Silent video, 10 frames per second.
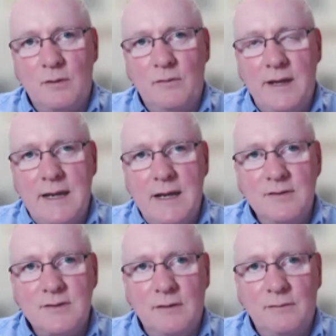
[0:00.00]
over the
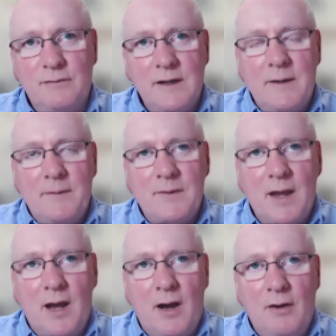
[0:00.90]
years of
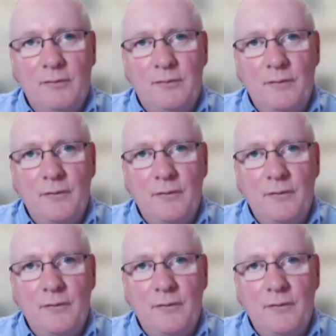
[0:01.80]
of